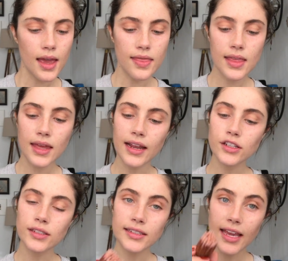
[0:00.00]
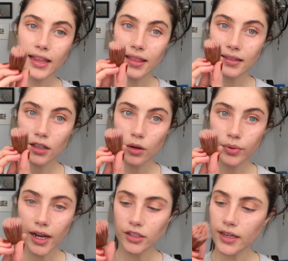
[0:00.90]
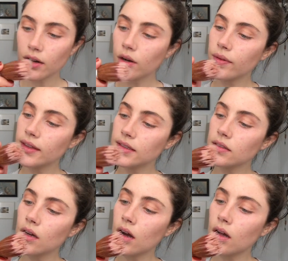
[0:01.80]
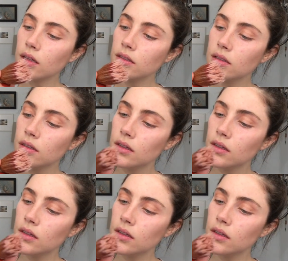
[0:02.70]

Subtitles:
And then I just take this little brush. I don't know what this is called.